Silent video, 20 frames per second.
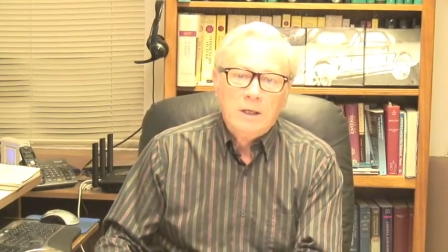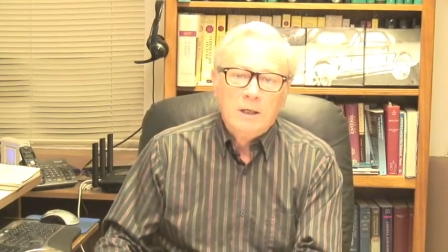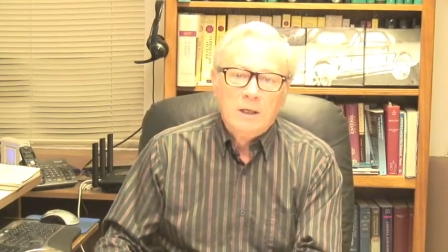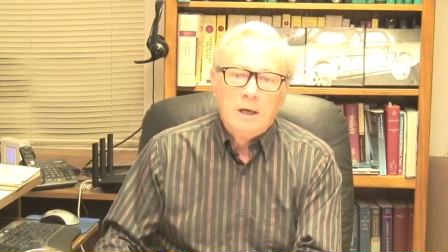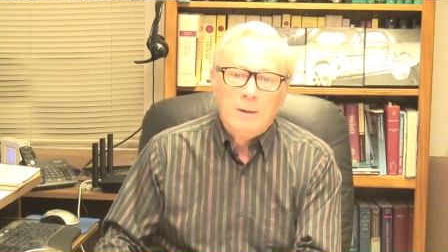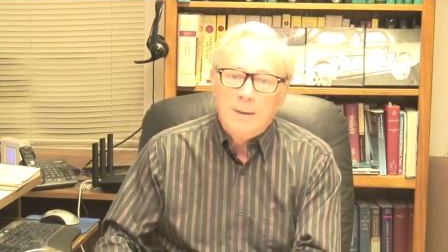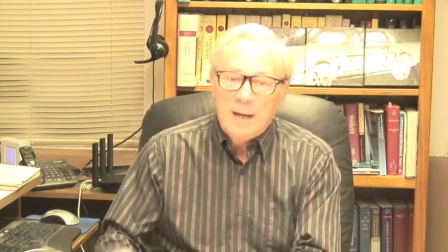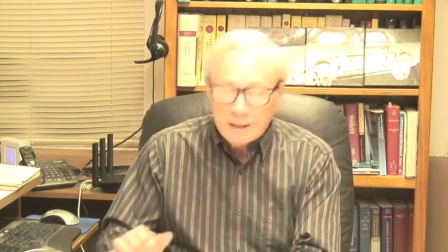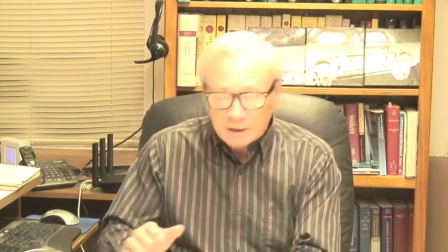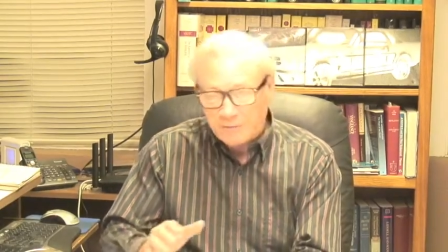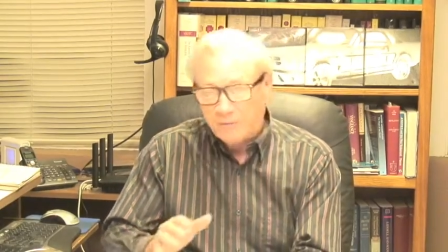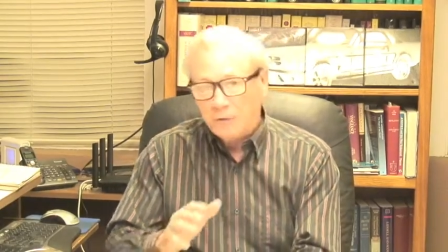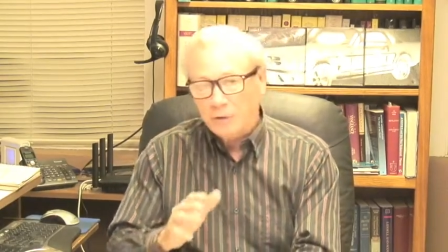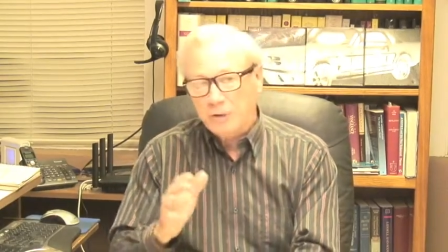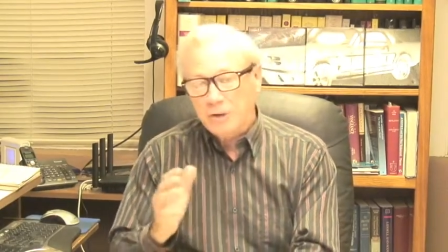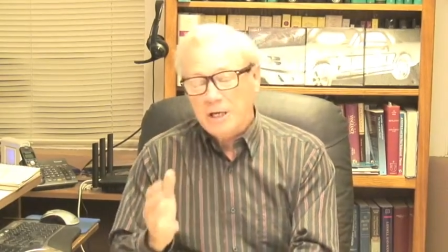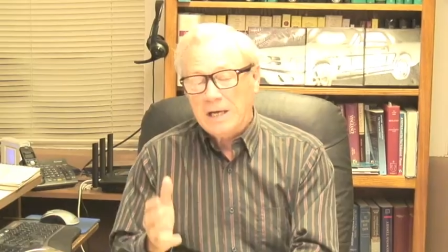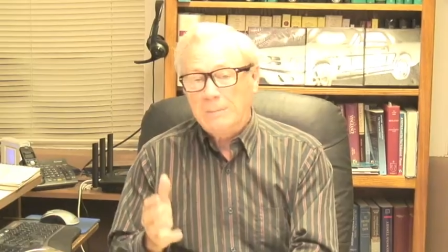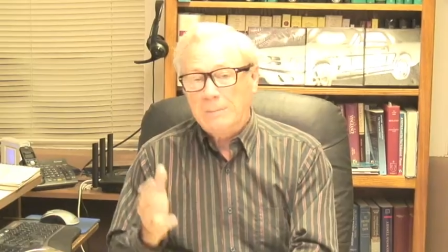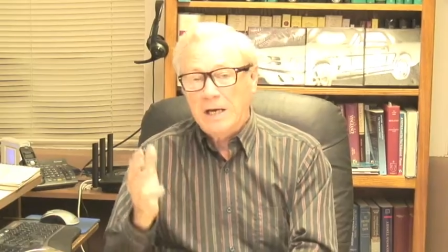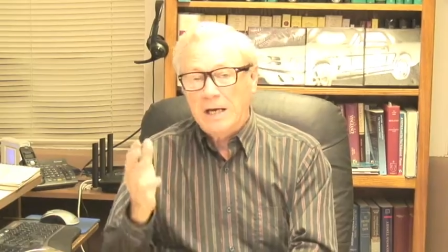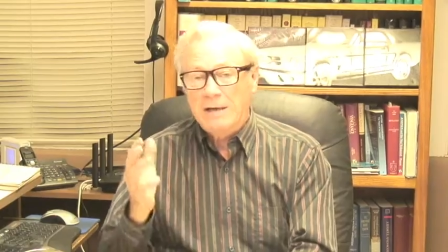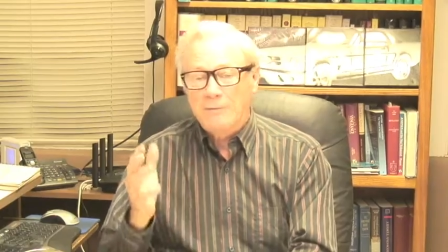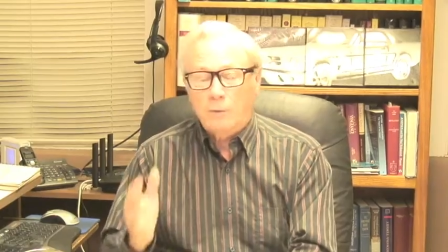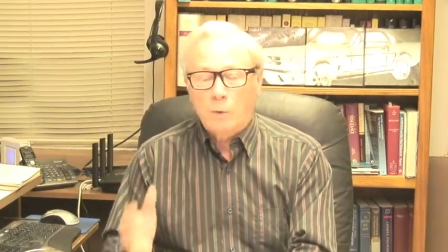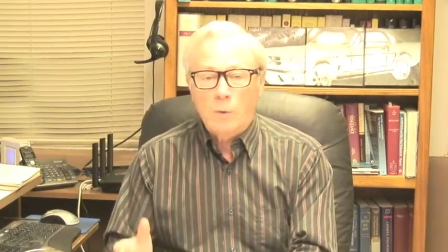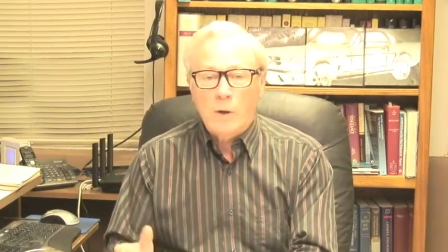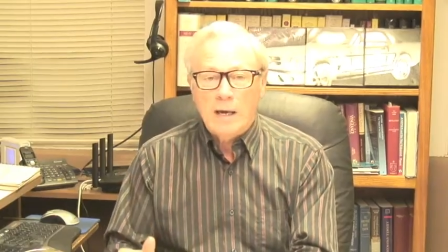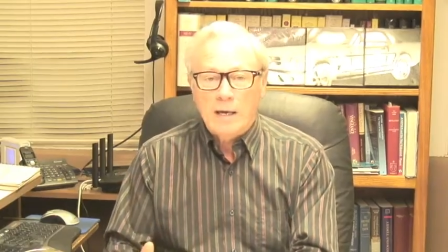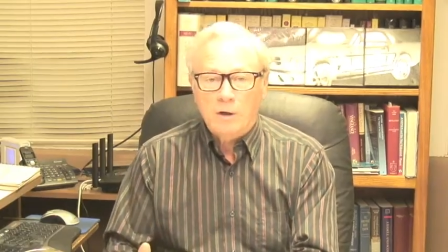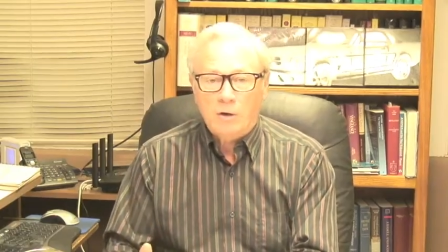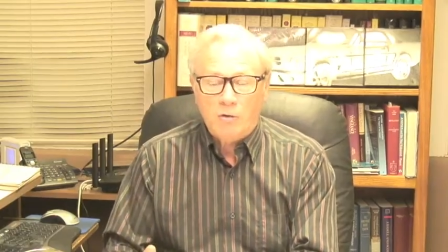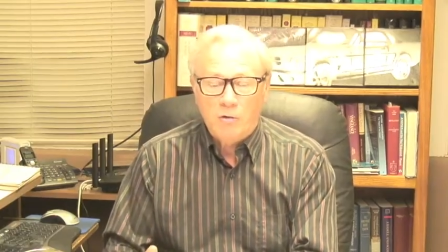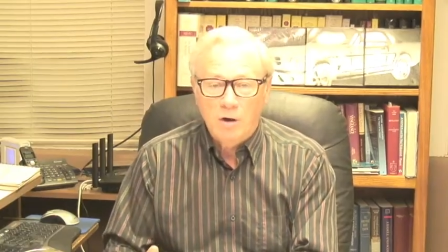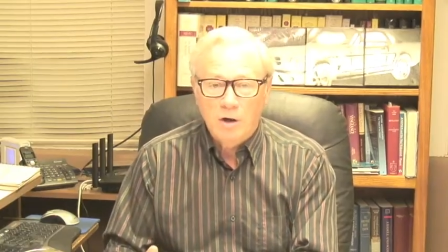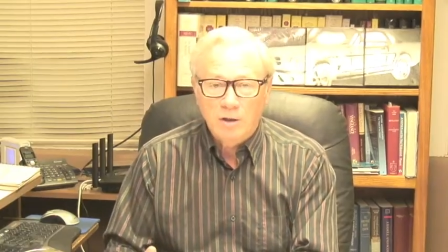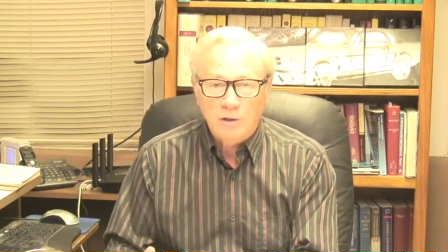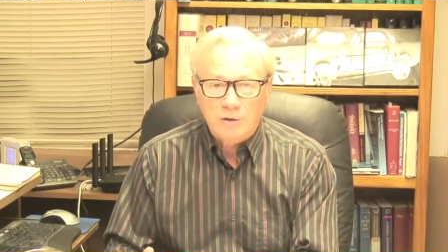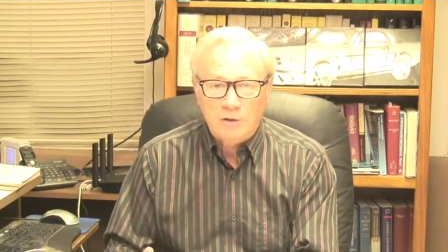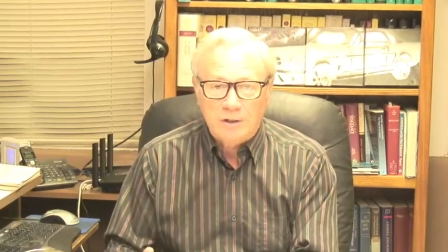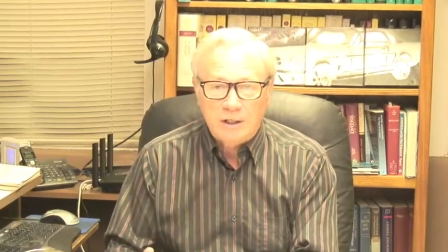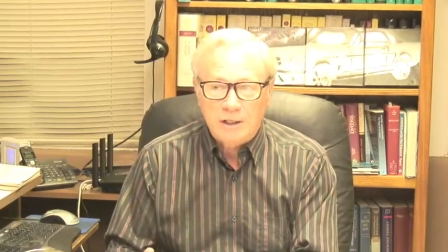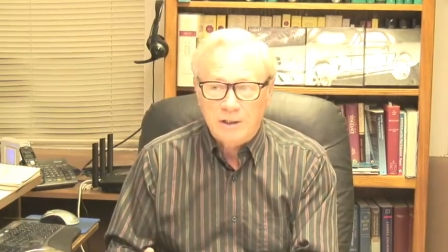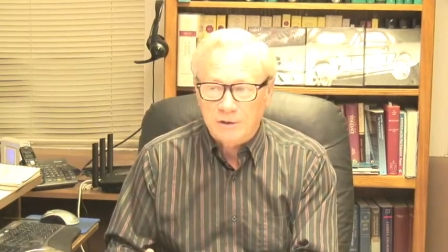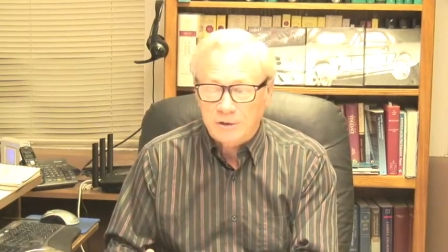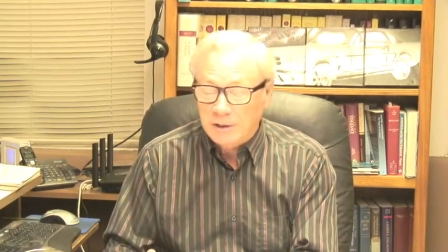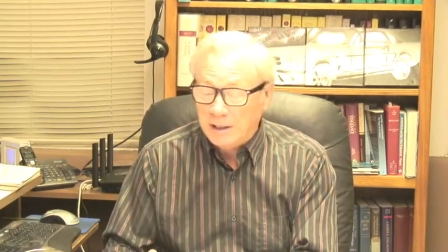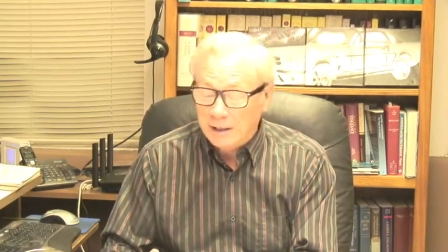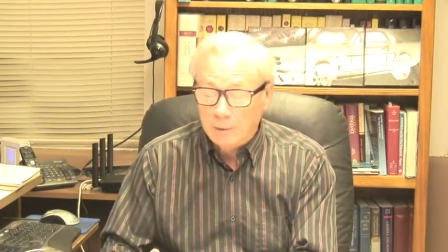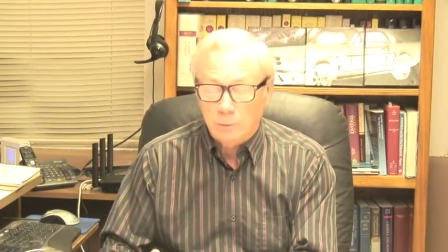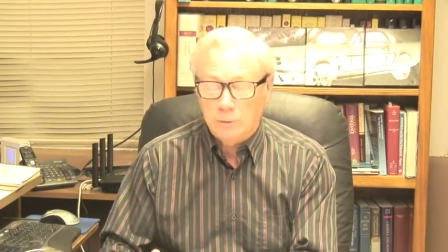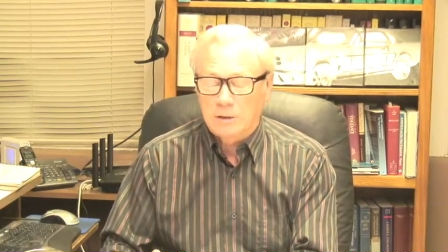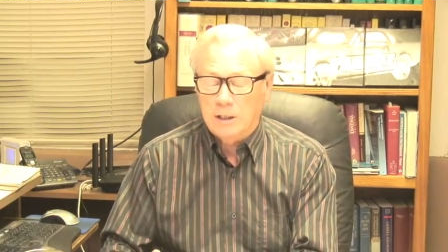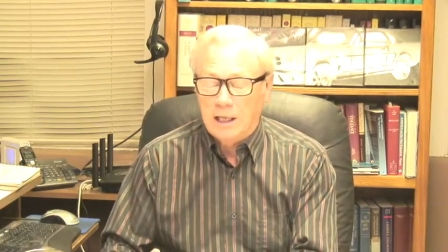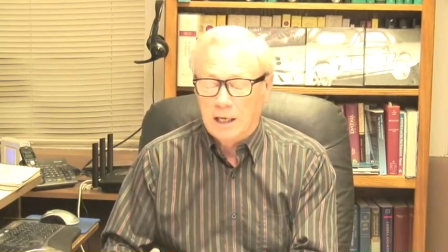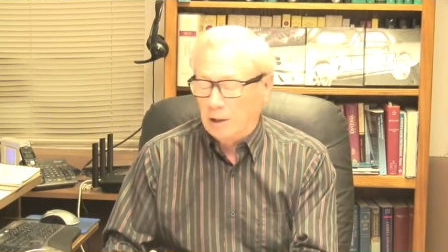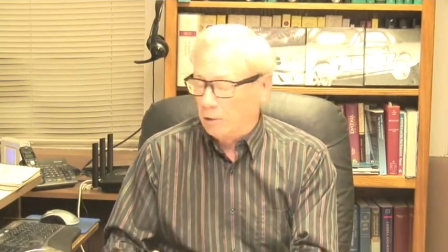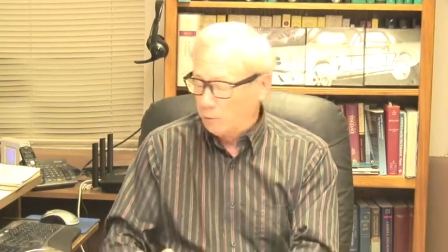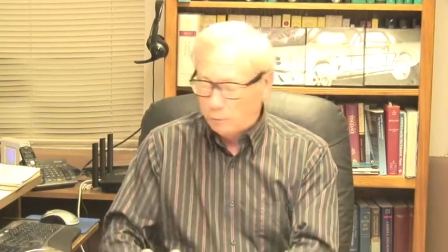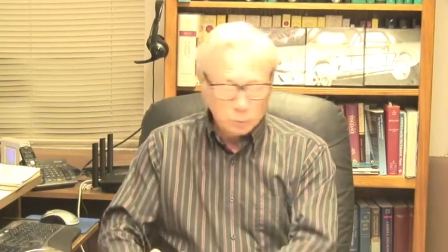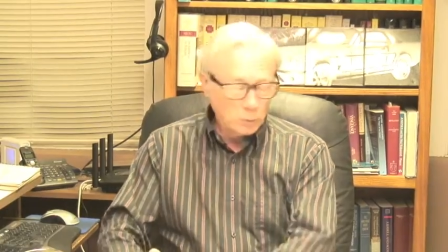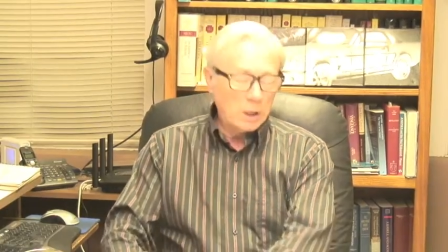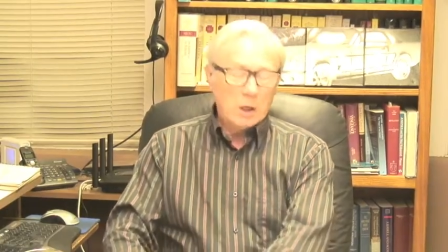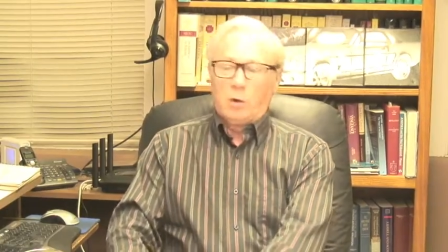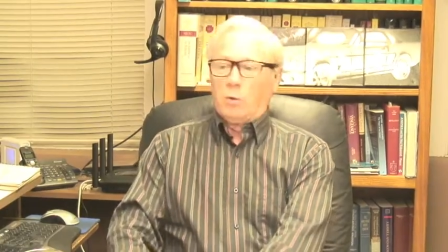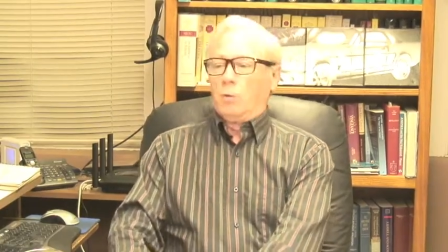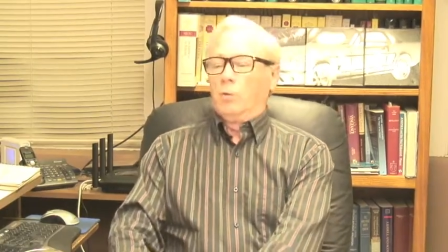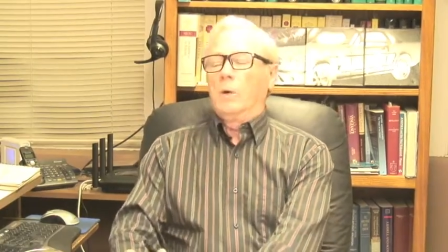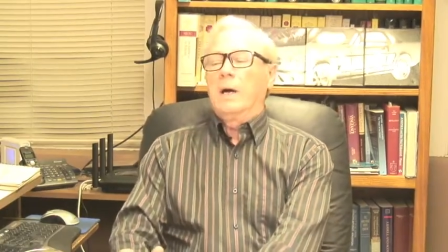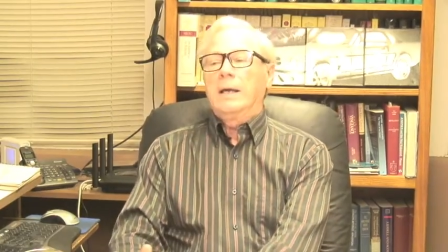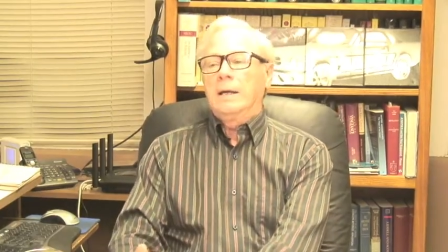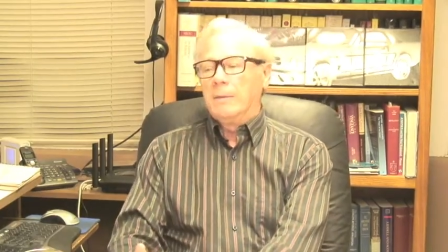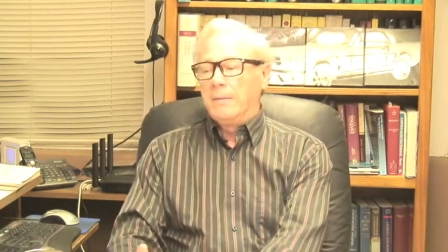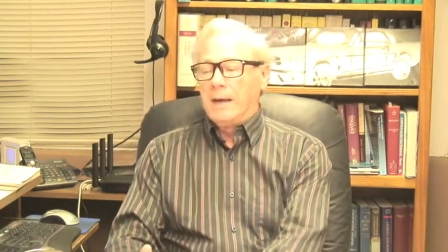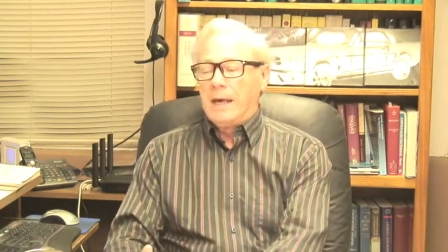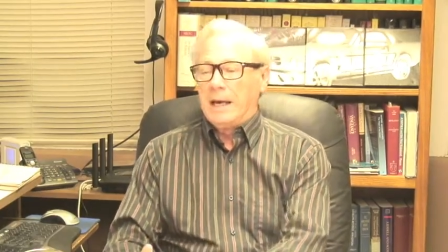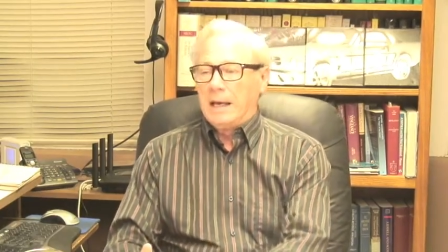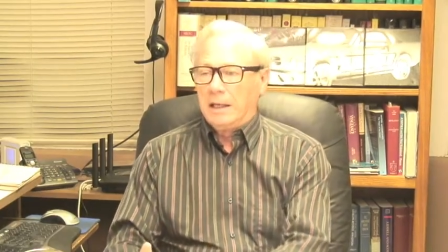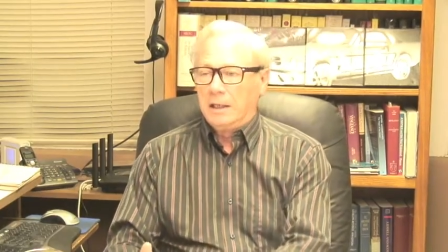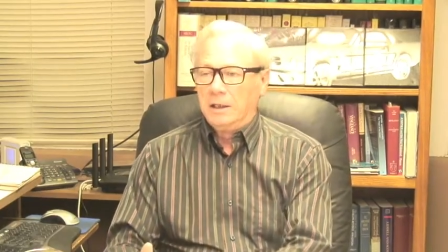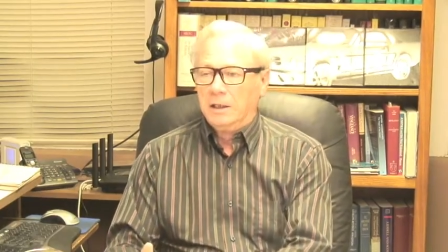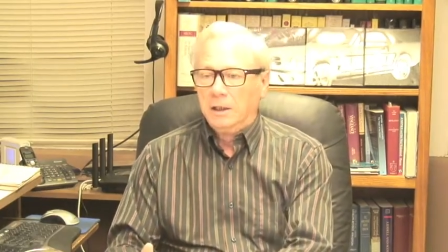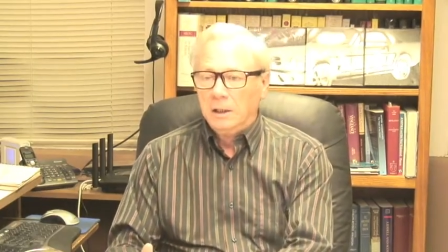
about the first time I ever ran across this and it was like whoa wait a minute